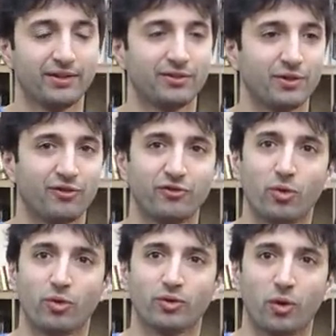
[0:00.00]
So it's
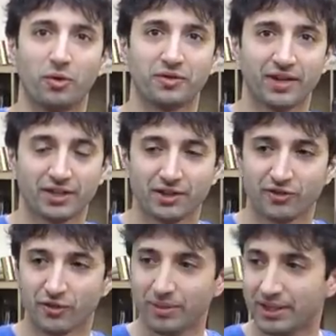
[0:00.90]
four total
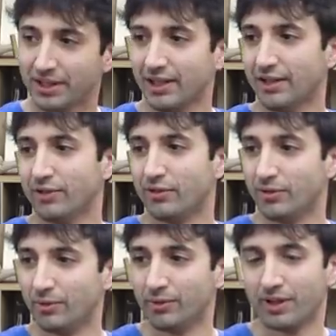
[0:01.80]
sessions for me,
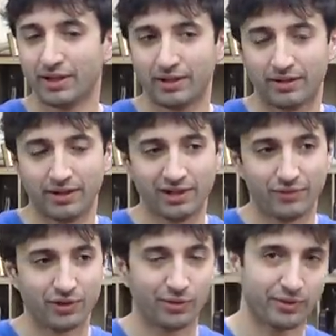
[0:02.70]
two
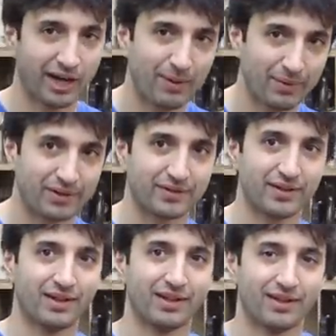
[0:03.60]
individual topics.
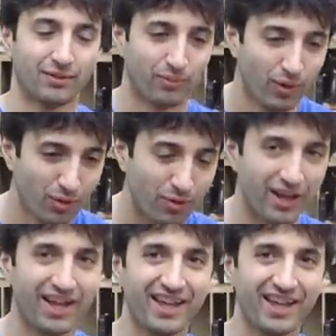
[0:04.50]
Woo!